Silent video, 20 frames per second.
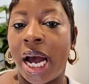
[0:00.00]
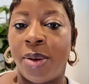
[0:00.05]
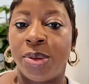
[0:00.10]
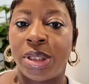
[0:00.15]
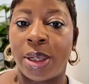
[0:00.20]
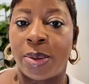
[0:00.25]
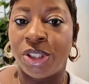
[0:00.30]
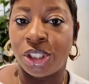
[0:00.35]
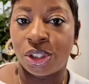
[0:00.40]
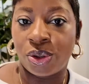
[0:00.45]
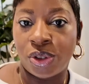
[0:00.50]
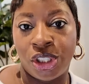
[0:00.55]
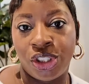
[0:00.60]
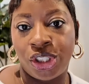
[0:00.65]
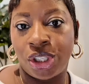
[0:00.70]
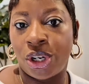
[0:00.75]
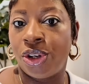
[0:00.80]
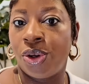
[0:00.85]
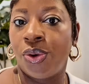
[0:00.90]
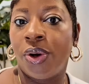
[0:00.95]
So I'm just going to
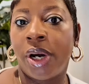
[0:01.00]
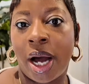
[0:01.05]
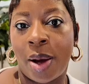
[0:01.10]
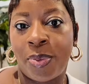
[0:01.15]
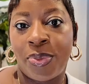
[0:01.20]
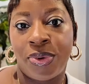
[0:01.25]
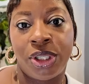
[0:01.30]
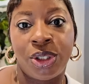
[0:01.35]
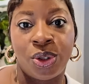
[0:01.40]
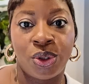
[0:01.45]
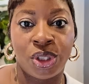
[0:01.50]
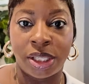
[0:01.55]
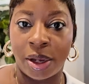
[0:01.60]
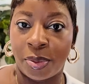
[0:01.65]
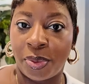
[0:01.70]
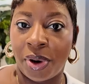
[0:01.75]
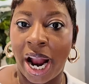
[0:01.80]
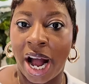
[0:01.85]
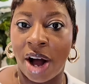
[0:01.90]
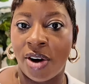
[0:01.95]
show you a couple little
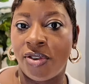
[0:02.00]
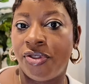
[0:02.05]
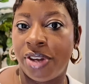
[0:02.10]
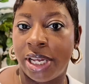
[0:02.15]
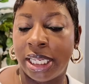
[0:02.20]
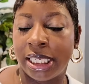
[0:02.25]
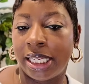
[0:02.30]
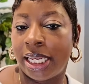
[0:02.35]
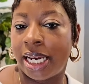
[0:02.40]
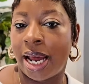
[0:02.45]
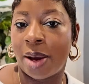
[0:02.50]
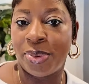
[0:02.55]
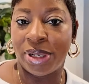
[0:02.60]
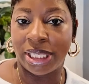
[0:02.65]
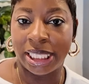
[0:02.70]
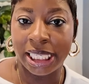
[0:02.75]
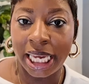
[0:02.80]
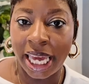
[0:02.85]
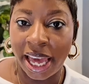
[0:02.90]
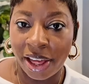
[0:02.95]
summer outfits that I
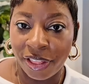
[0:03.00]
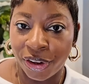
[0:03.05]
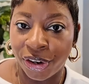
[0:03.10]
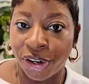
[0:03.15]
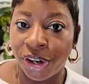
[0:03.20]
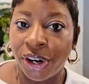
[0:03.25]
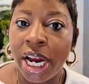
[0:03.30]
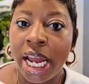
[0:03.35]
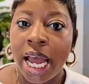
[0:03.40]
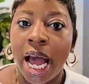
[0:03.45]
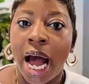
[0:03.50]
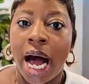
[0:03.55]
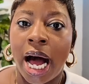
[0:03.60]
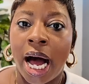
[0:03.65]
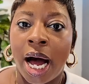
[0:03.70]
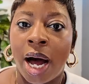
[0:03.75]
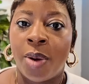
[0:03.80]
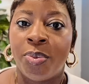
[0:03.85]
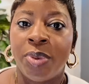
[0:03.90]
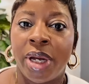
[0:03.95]
put together.
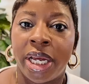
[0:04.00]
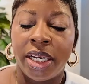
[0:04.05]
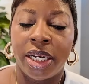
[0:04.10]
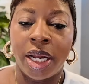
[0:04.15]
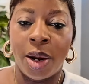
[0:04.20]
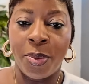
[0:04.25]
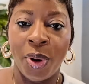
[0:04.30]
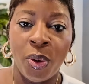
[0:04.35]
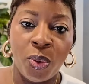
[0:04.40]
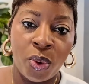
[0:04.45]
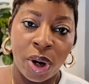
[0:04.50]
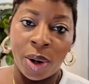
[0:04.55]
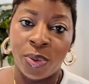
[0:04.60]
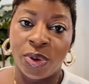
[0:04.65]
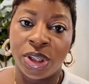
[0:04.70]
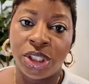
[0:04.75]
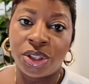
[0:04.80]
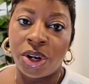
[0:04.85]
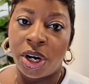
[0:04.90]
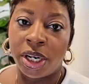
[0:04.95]
Number one,
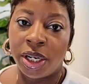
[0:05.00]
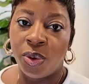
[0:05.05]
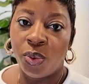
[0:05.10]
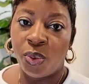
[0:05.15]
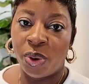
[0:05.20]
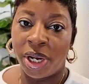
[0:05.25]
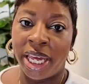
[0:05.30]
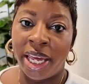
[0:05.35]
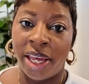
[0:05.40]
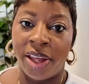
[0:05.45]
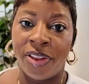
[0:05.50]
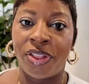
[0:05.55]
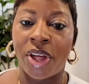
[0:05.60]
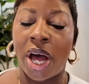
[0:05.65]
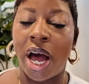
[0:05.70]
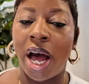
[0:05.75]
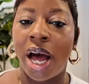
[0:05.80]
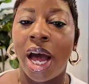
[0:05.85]
we're starting with